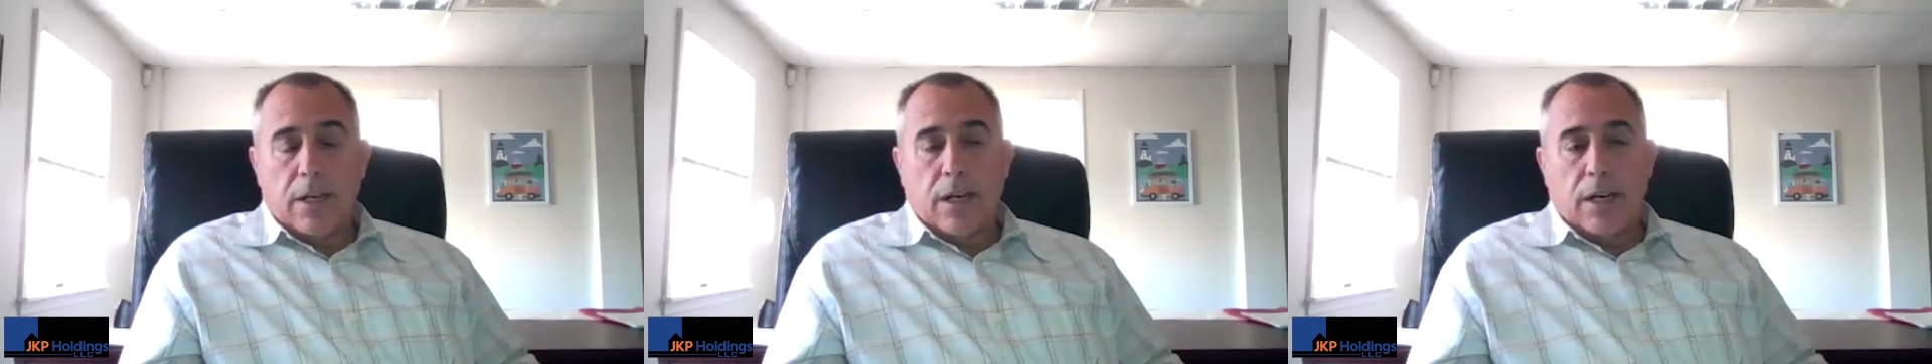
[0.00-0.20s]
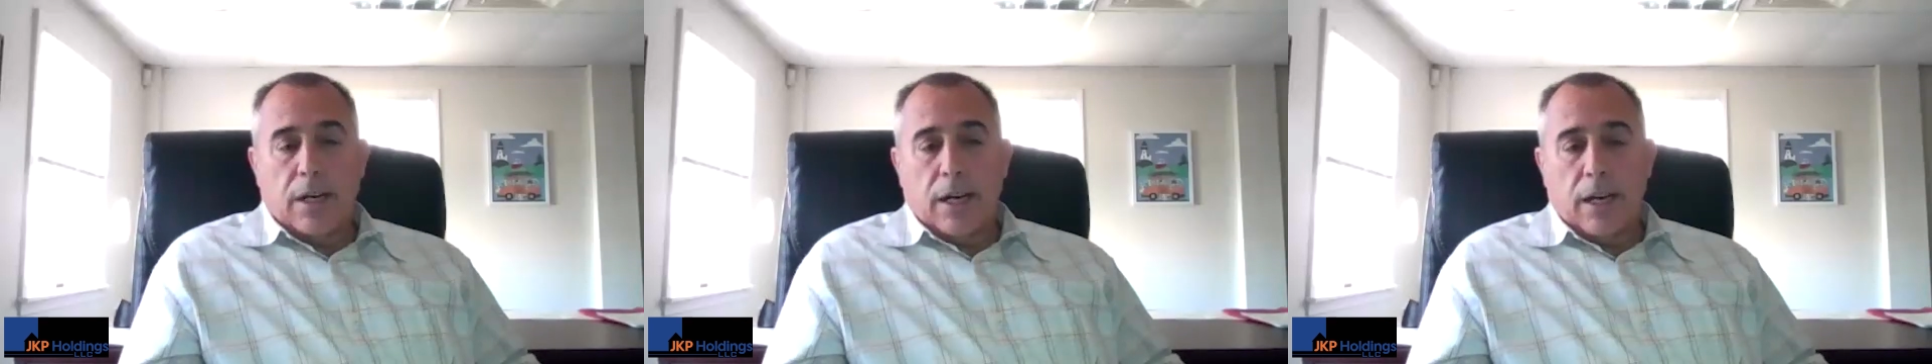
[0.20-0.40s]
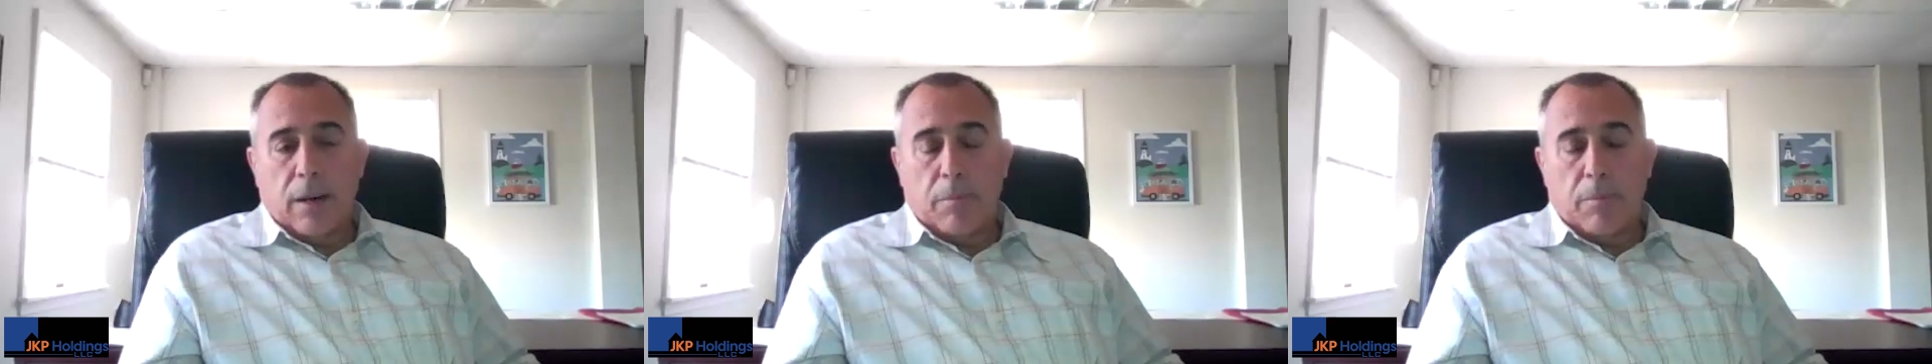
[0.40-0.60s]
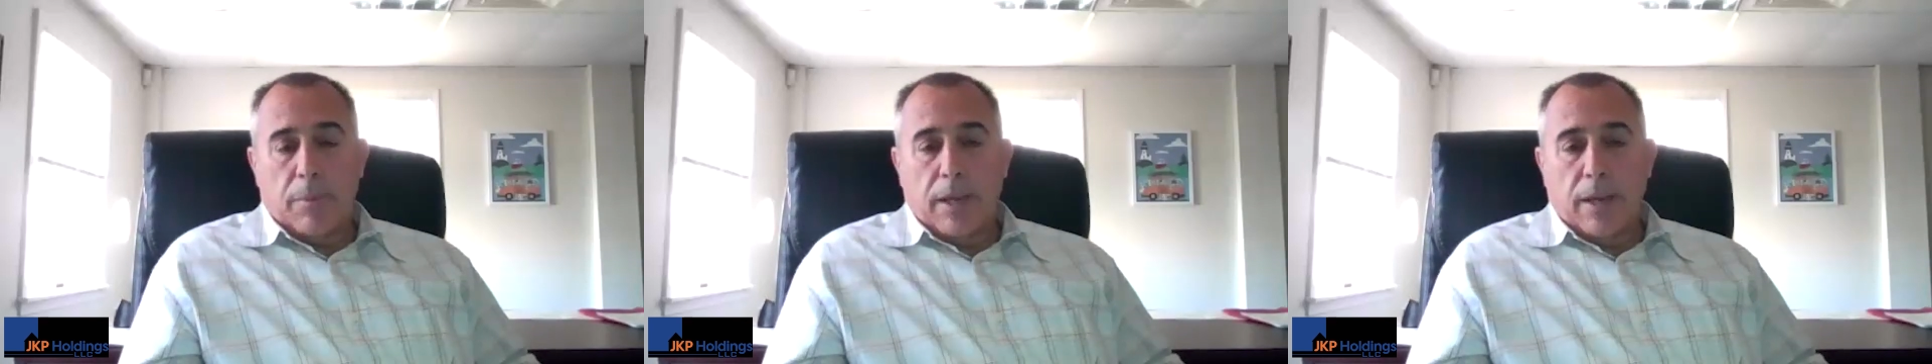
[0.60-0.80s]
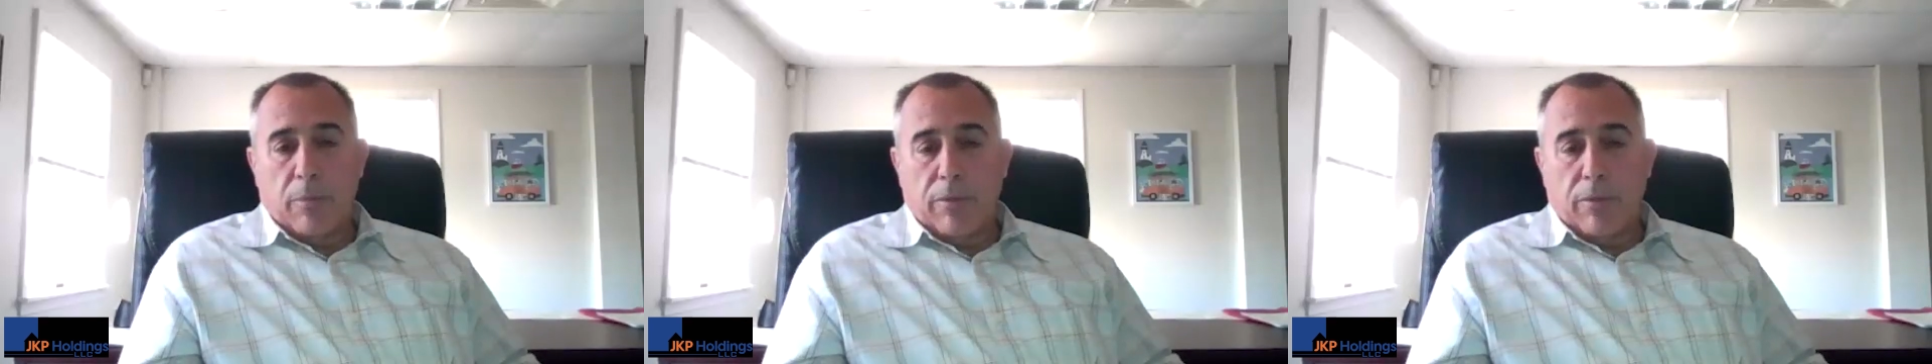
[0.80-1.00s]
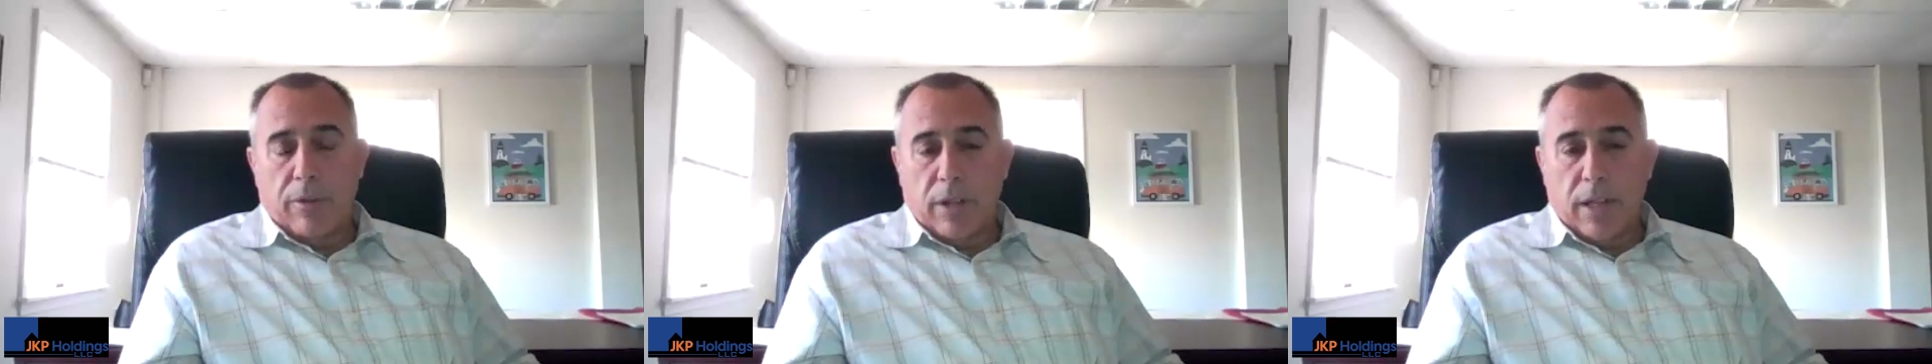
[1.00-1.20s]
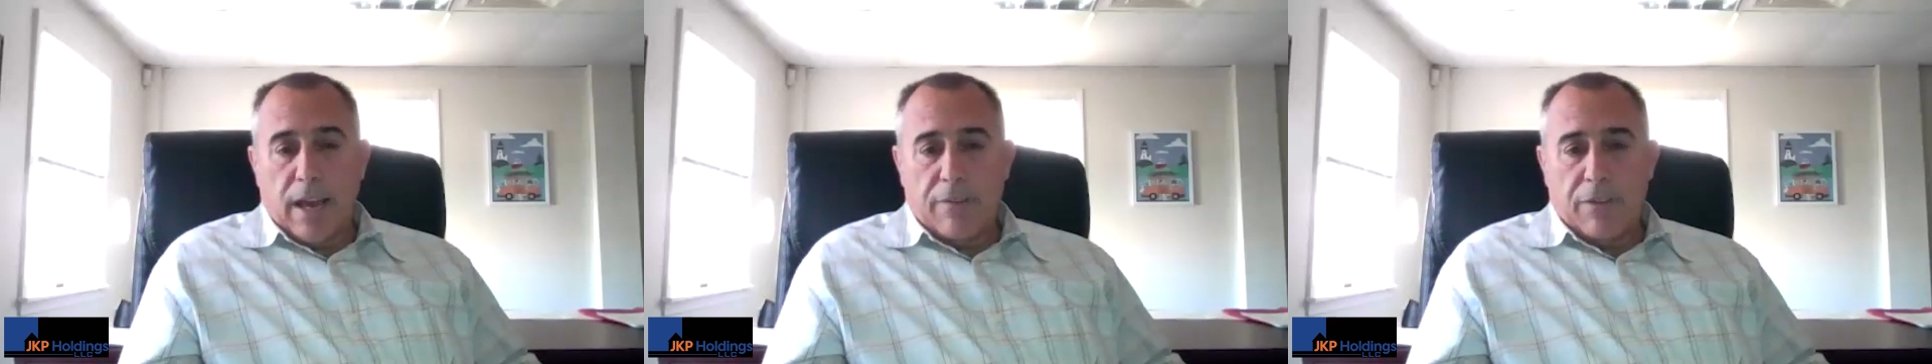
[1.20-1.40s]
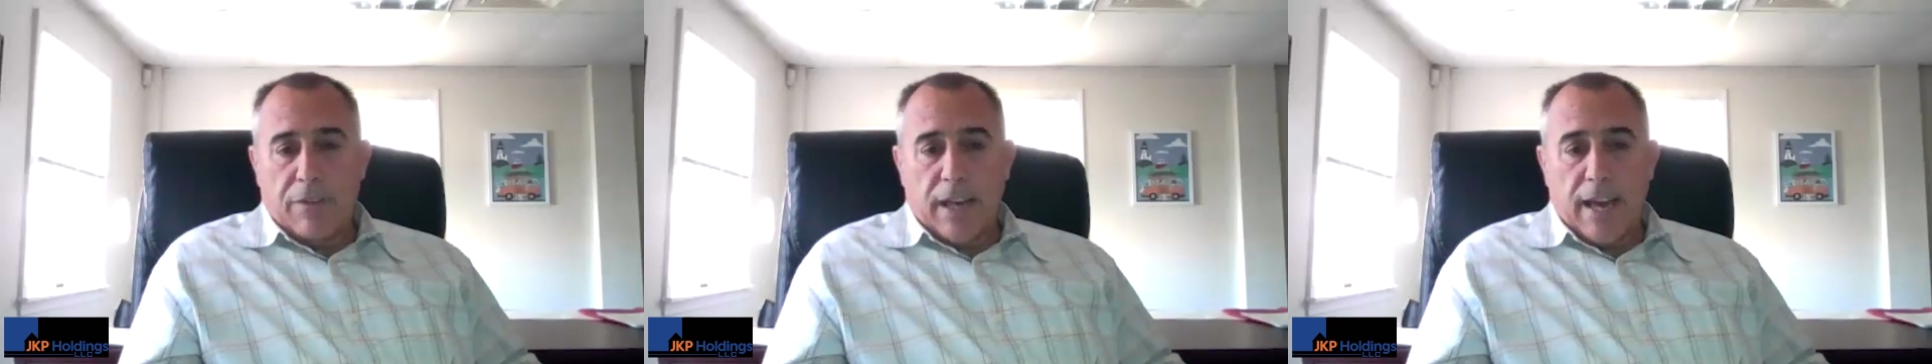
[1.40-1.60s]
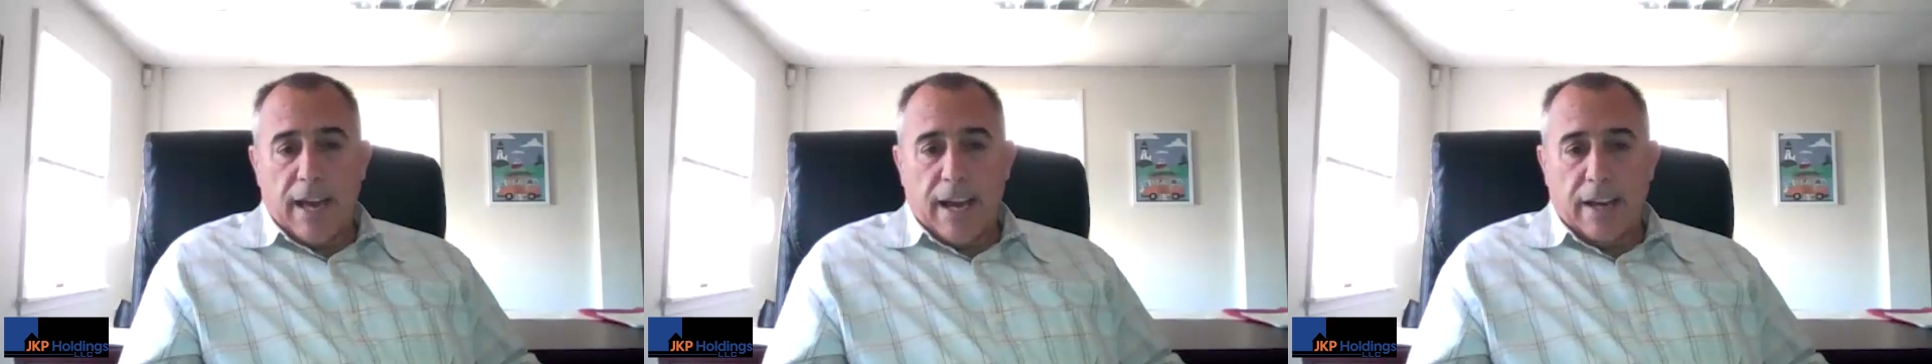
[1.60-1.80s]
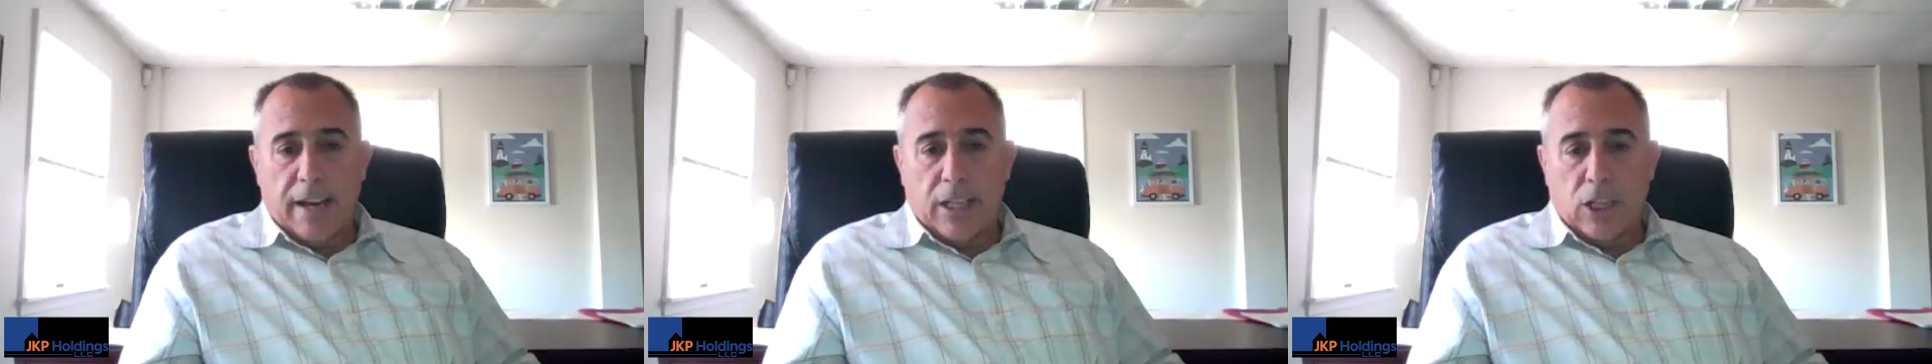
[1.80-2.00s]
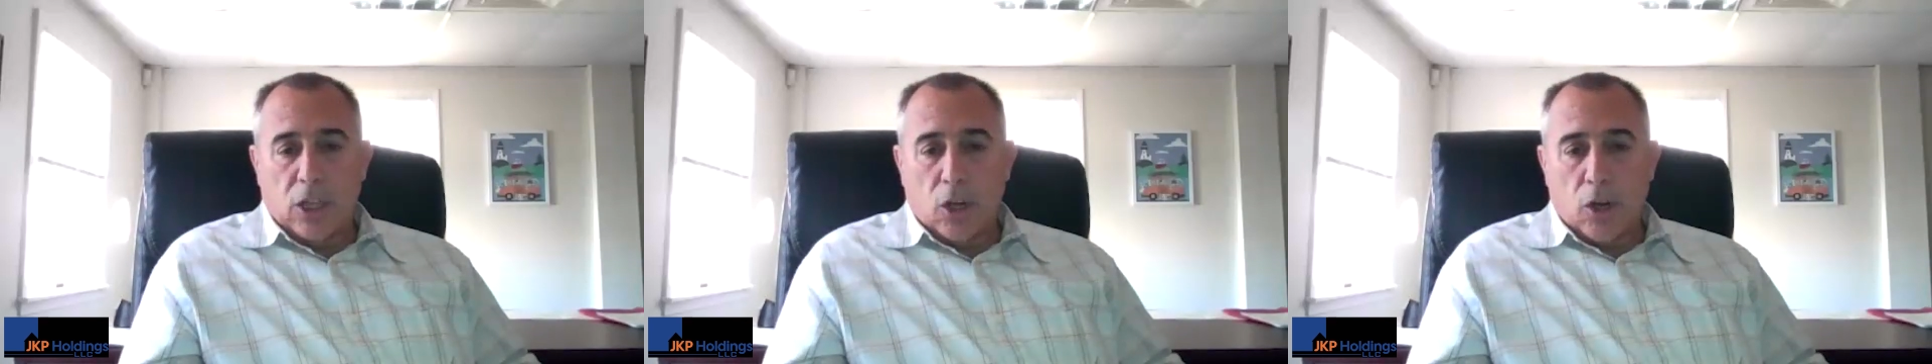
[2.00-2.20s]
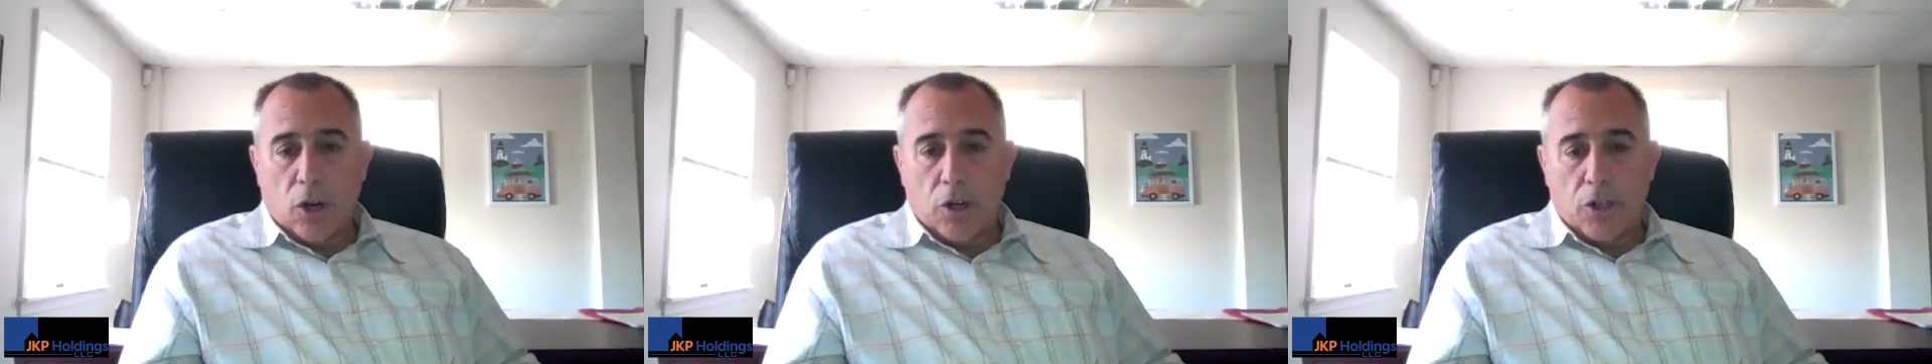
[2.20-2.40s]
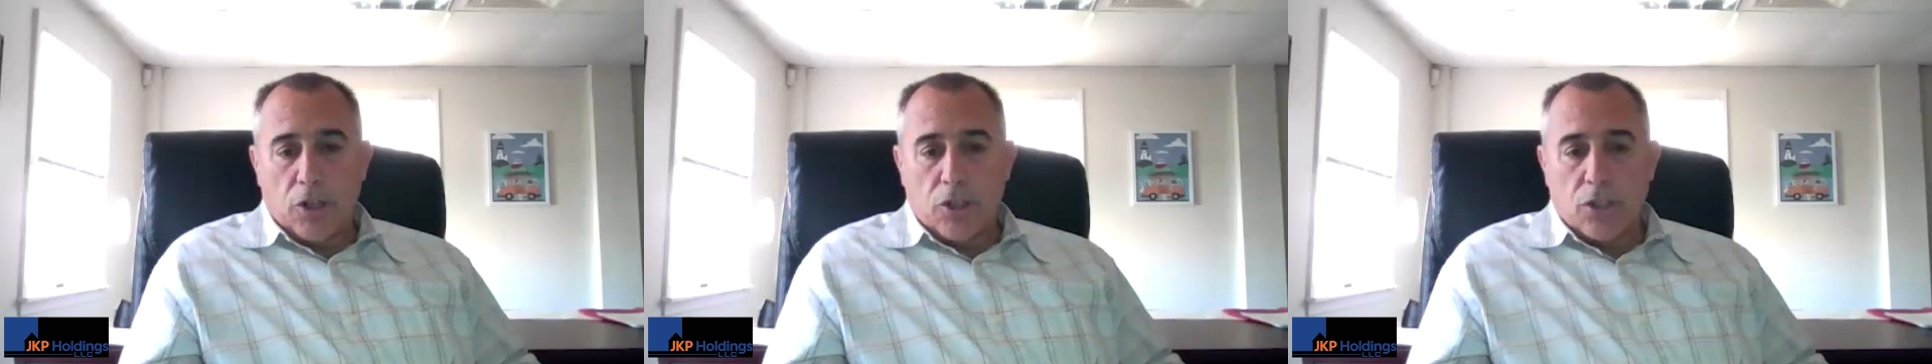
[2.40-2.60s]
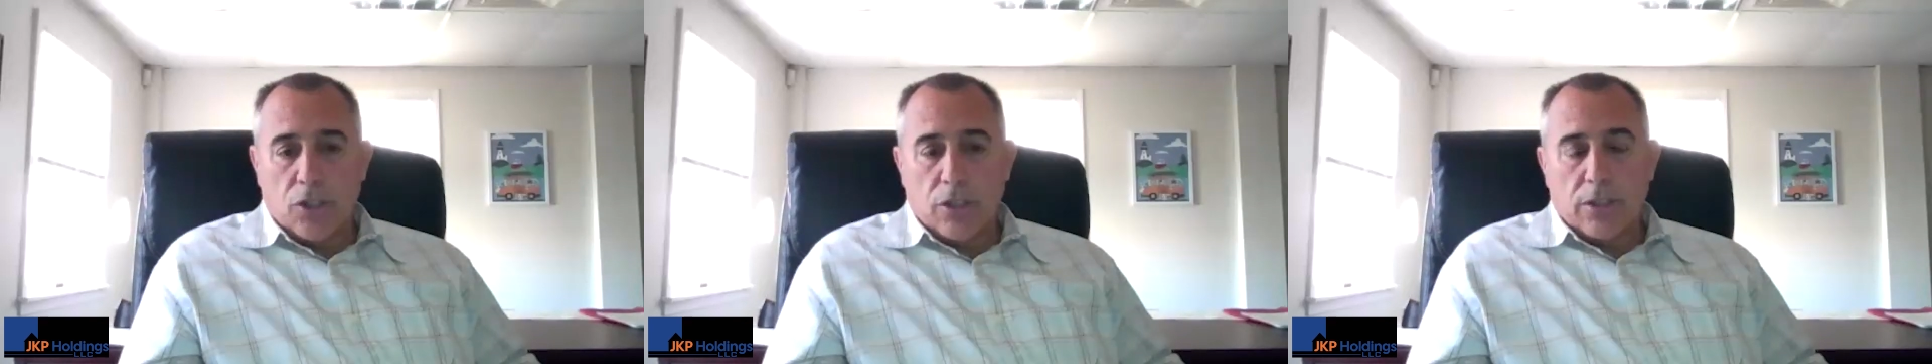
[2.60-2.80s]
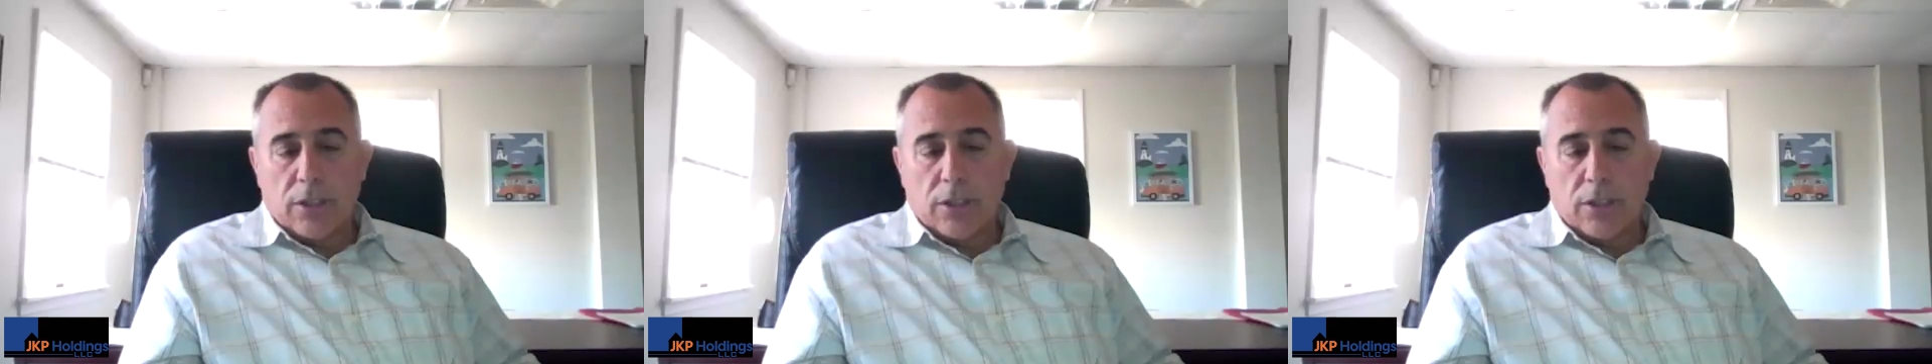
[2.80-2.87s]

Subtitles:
And we really haven't had a large,